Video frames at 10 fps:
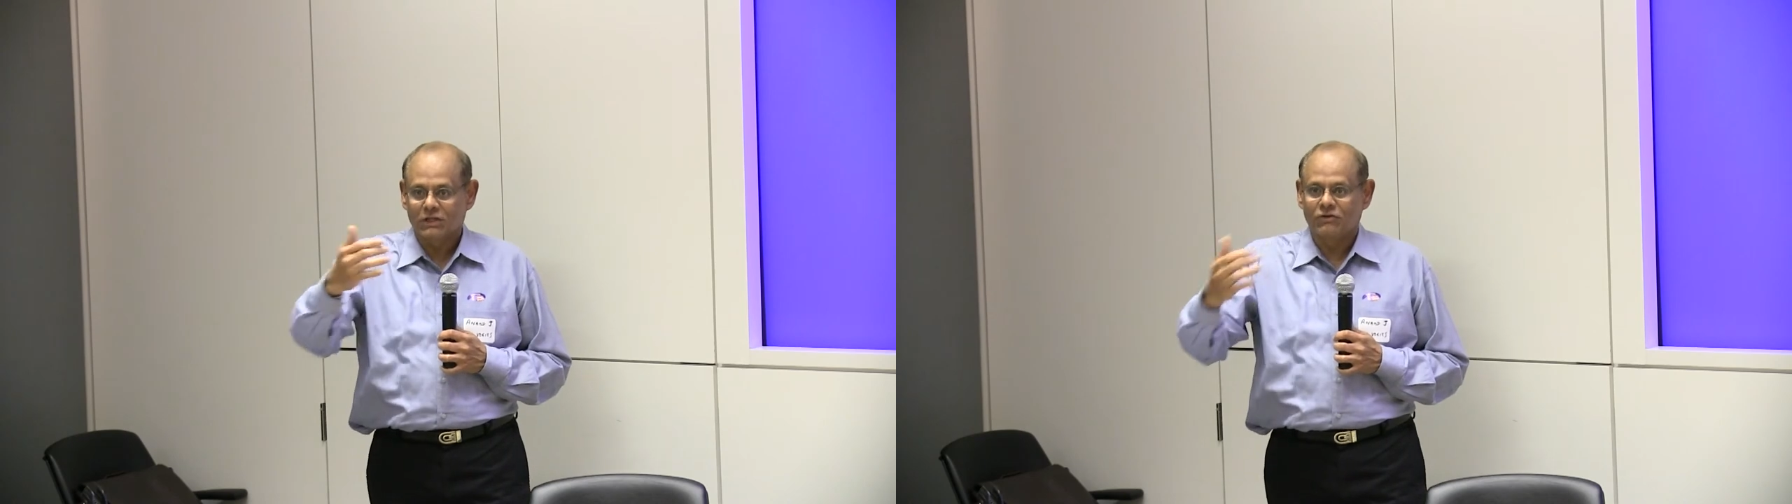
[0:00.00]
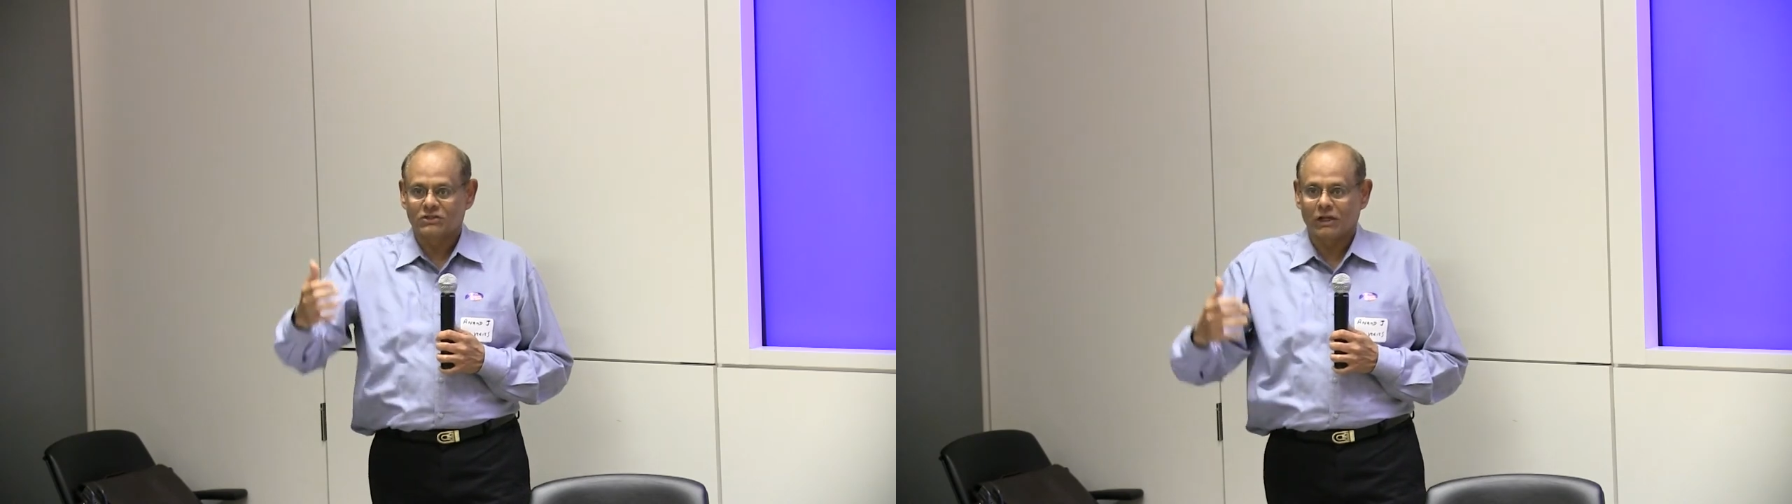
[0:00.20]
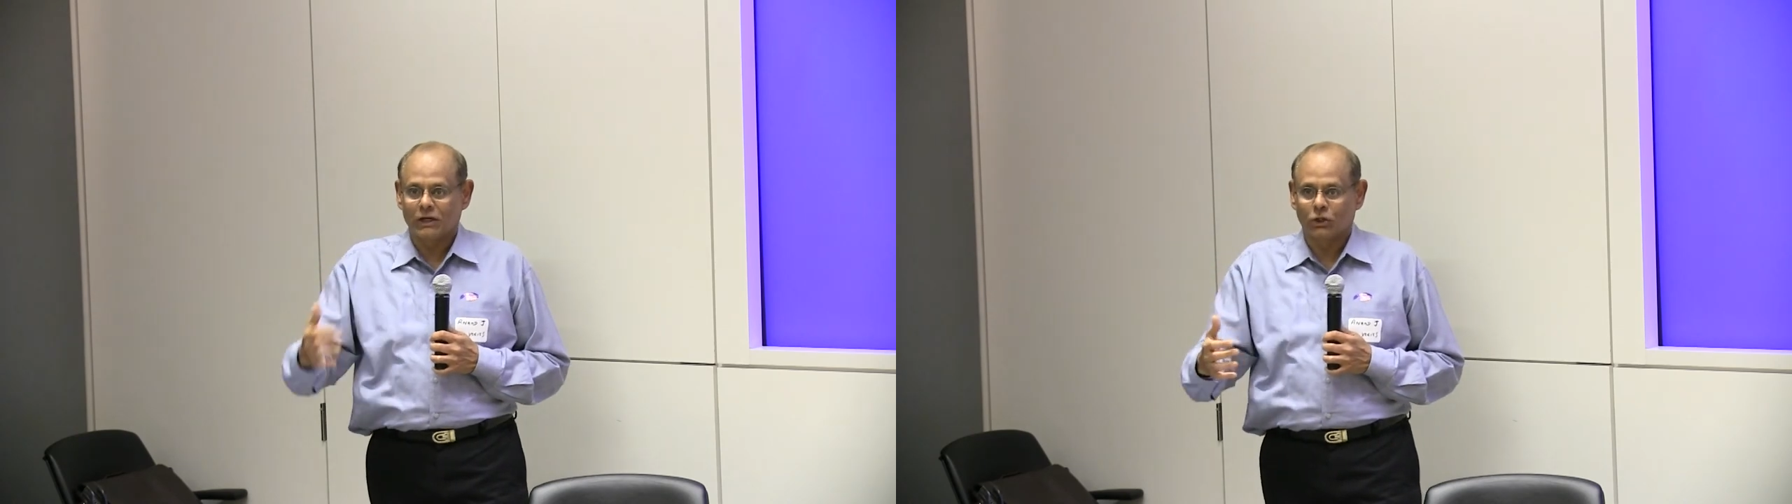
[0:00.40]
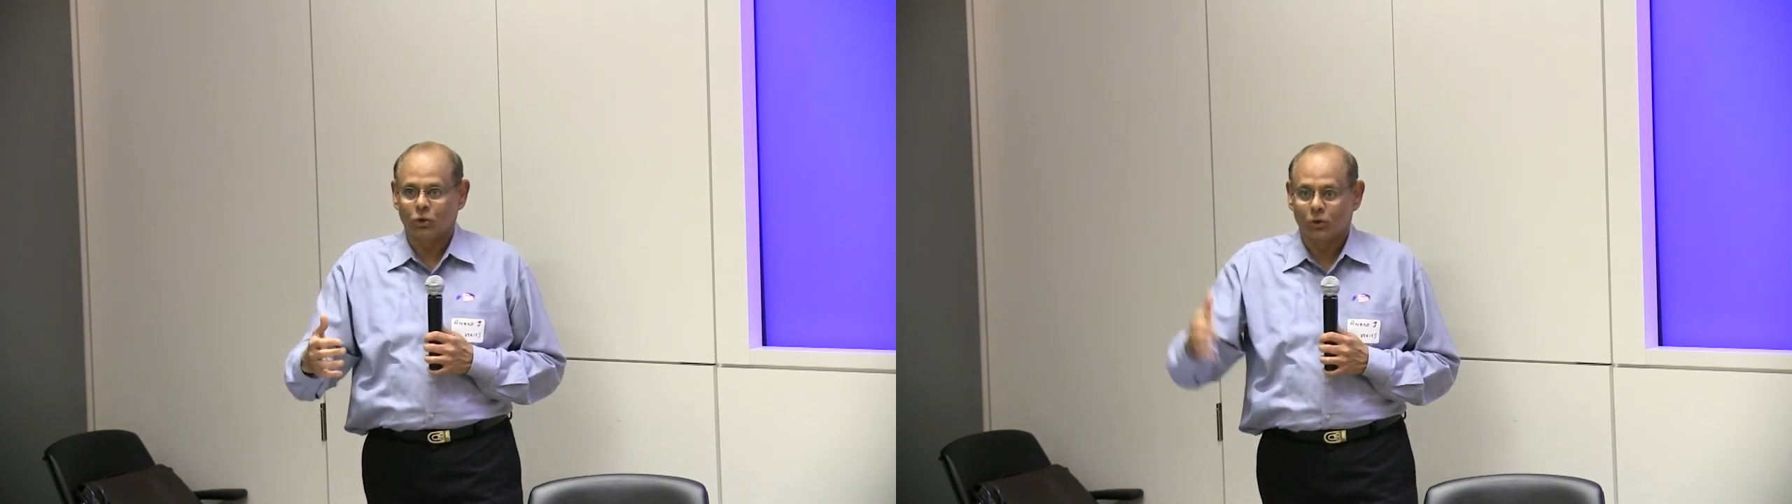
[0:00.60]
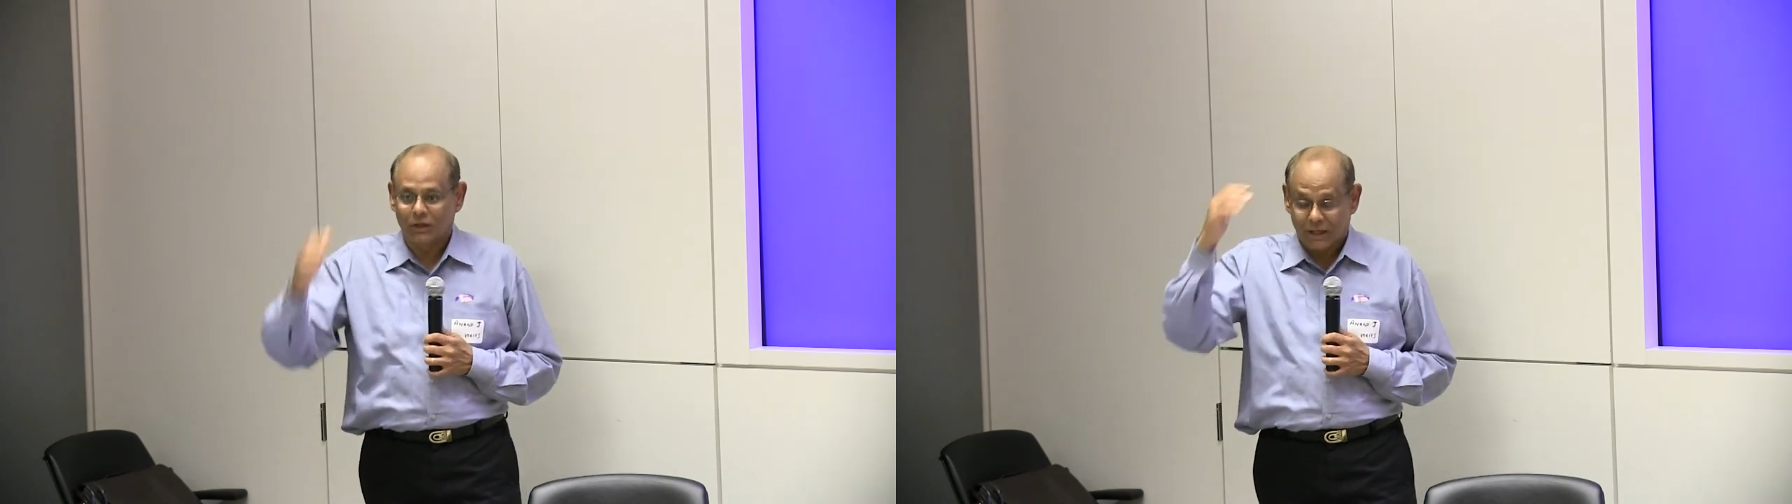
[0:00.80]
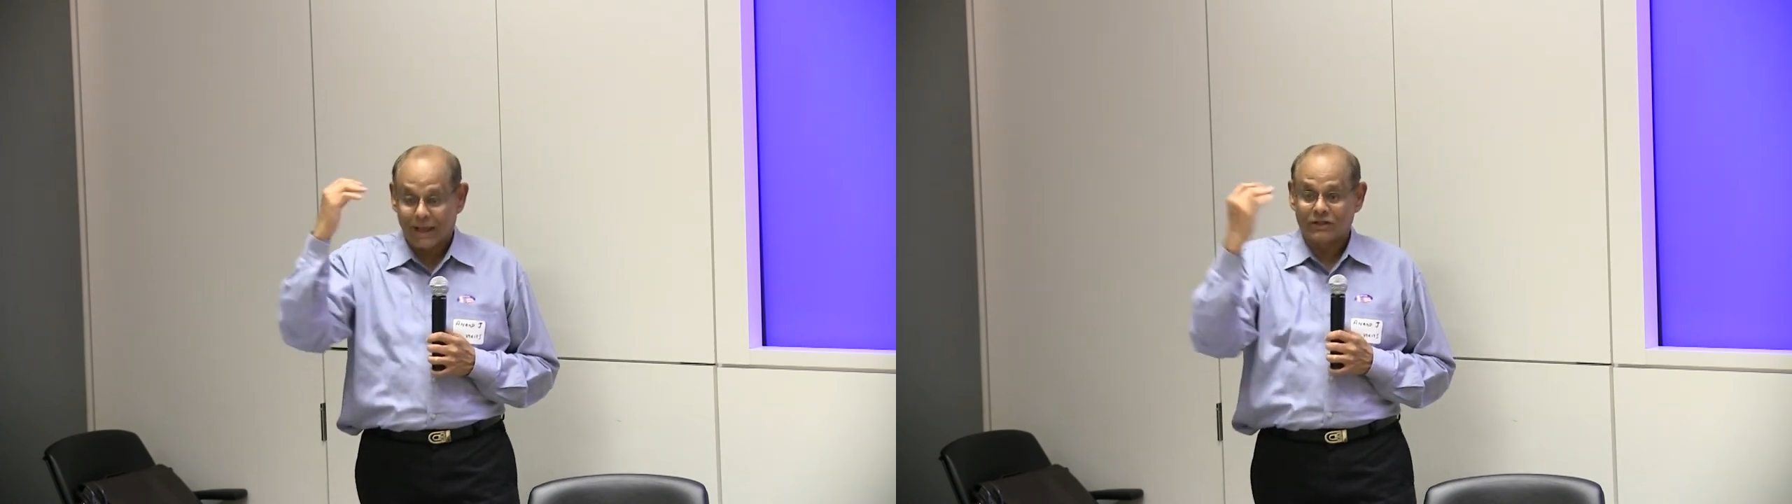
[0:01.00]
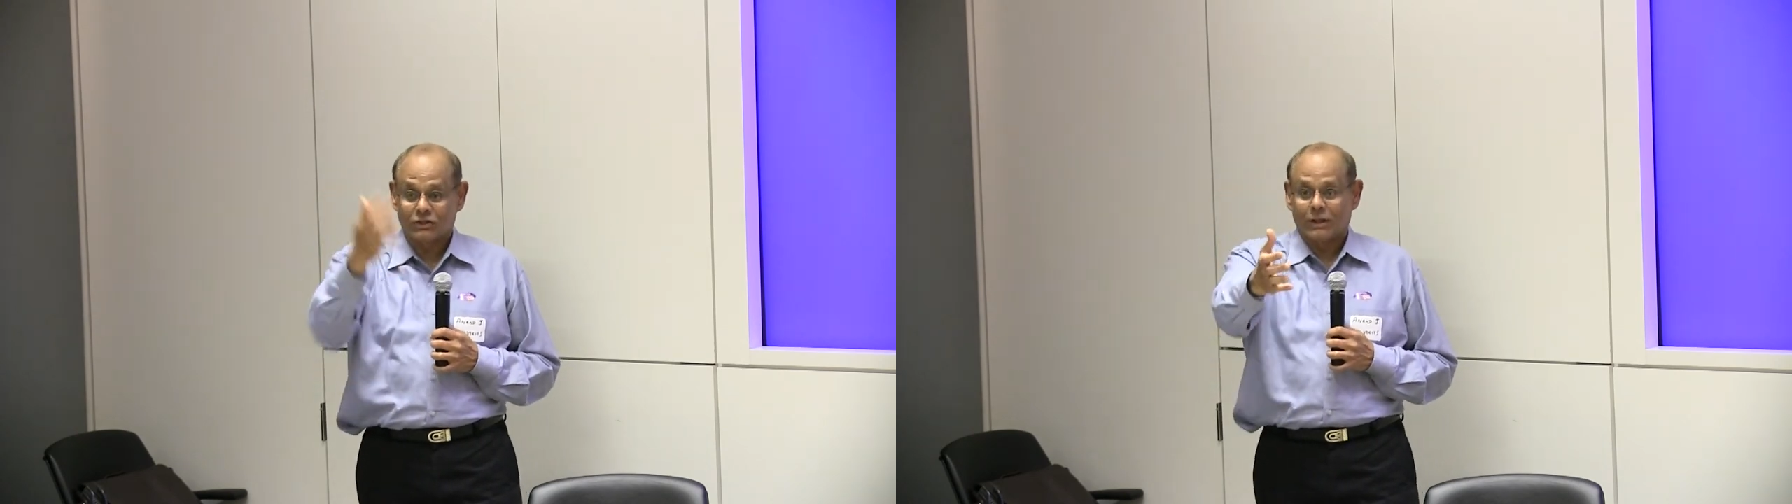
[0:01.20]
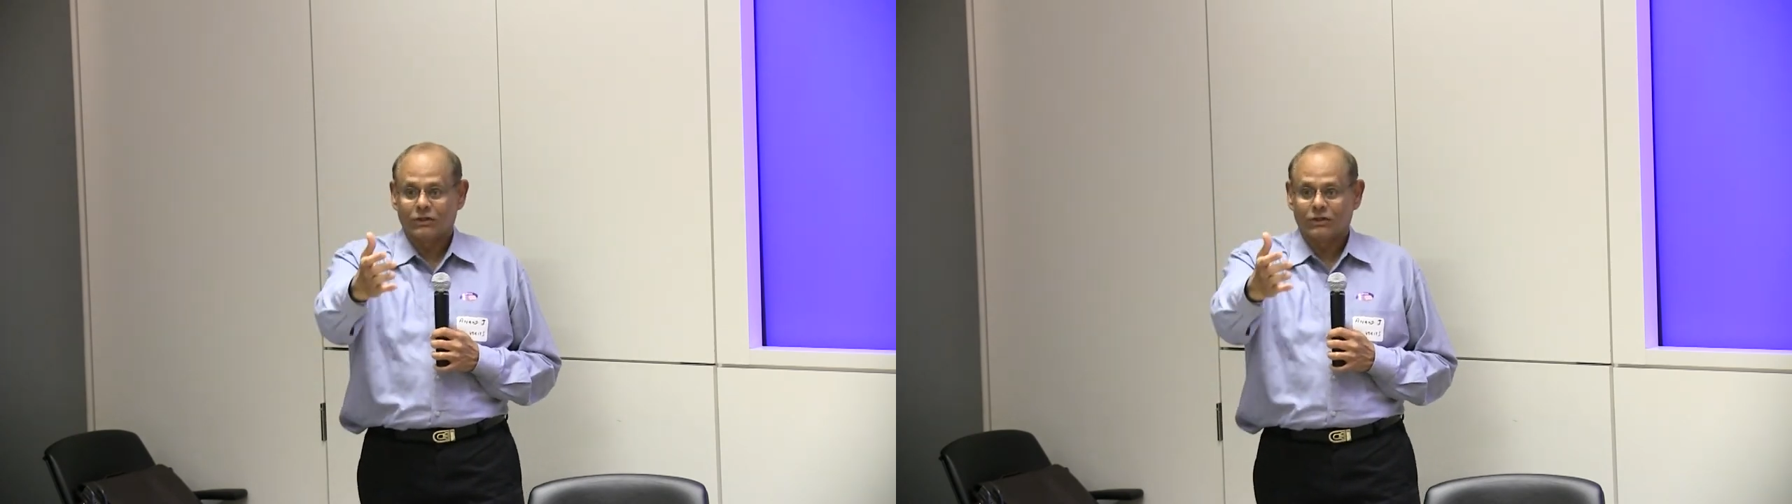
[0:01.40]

that we're selling to, in, as,